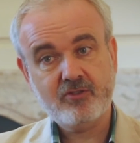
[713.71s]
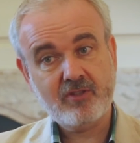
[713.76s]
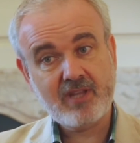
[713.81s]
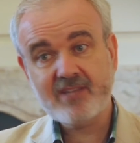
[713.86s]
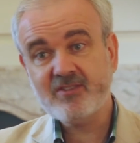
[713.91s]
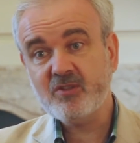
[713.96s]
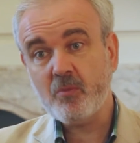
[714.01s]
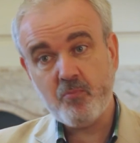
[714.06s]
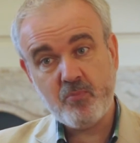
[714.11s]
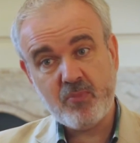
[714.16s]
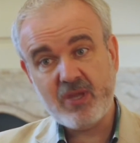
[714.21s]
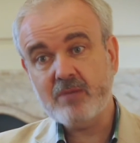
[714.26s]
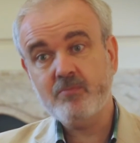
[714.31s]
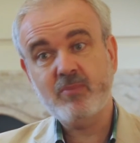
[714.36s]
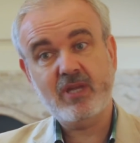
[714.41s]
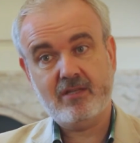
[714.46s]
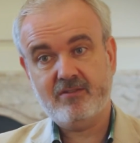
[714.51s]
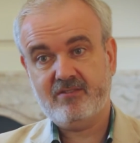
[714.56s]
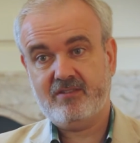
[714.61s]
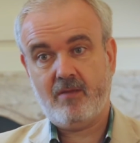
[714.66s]
So that's a big,
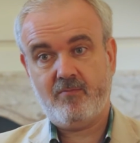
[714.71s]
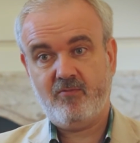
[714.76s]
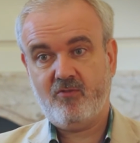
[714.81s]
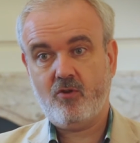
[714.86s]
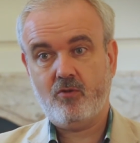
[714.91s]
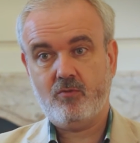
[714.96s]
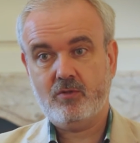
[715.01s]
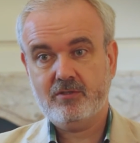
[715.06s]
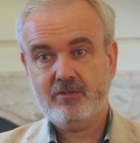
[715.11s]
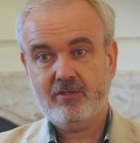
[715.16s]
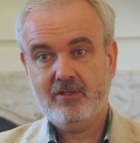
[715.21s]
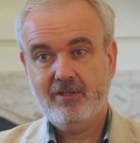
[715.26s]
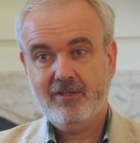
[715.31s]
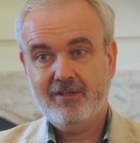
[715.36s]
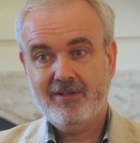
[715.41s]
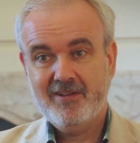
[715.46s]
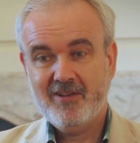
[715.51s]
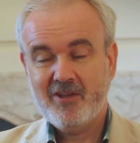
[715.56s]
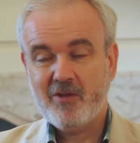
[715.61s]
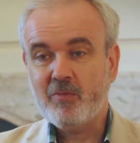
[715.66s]
big step forward.
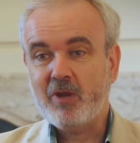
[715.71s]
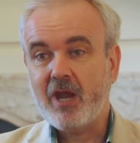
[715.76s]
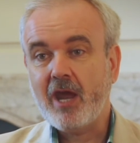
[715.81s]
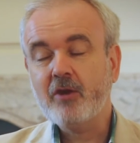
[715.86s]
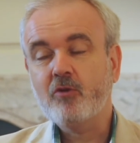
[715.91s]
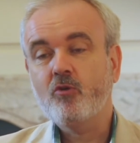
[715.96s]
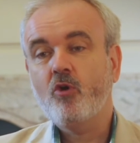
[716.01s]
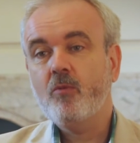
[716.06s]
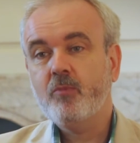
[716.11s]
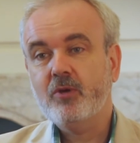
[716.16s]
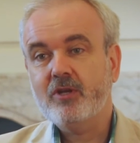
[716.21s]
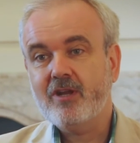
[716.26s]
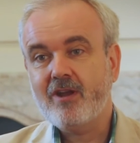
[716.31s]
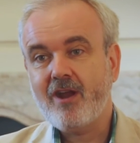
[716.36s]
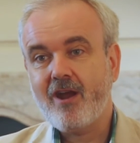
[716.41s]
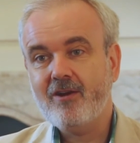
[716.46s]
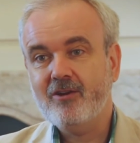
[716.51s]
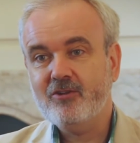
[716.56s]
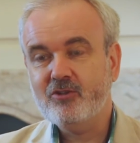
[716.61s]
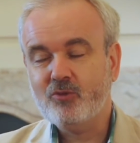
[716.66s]
I mean, I grew up in an
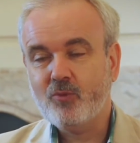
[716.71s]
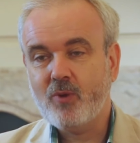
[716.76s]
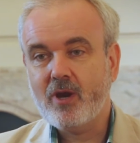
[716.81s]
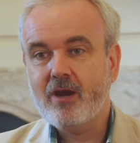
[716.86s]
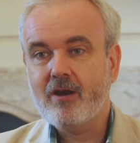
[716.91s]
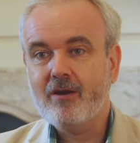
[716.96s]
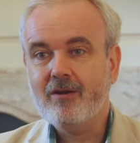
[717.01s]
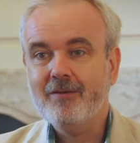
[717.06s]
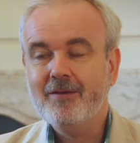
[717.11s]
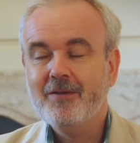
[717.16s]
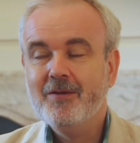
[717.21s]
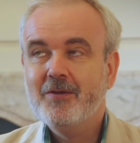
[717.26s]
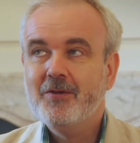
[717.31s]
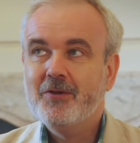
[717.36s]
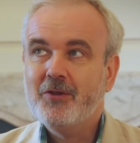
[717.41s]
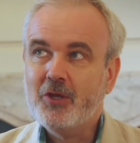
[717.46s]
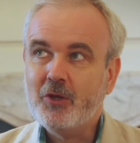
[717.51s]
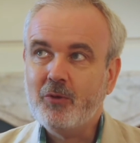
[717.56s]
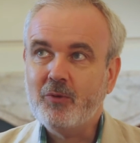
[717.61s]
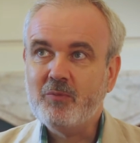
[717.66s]
Ireland where,
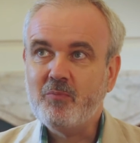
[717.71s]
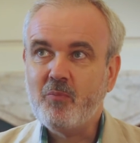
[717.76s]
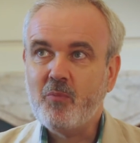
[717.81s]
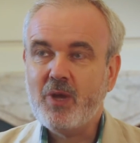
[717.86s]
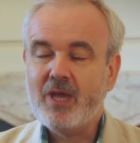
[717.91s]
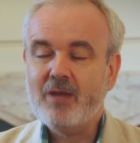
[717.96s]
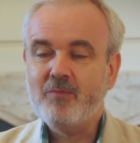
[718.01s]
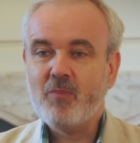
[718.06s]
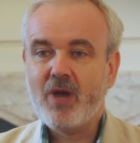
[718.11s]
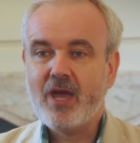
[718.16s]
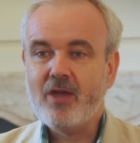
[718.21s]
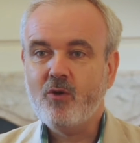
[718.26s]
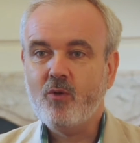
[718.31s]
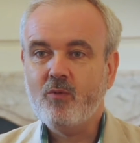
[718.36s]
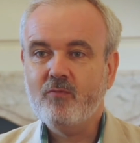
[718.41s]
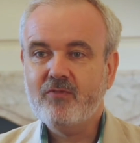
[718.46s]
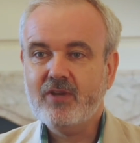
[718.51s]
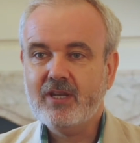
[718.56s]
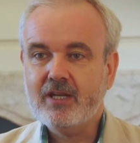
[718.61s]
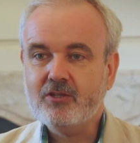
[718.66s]
in my
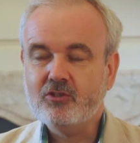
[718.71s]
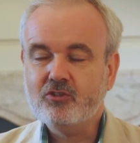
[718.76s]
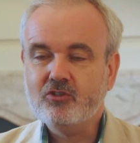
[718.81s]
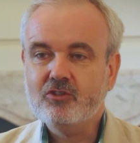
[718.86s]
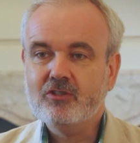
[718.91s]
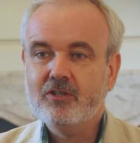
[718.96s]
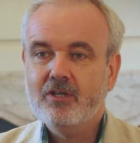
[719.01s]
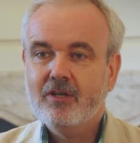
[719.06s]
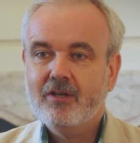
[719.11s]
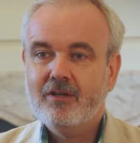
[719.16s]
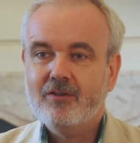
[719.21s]
home village,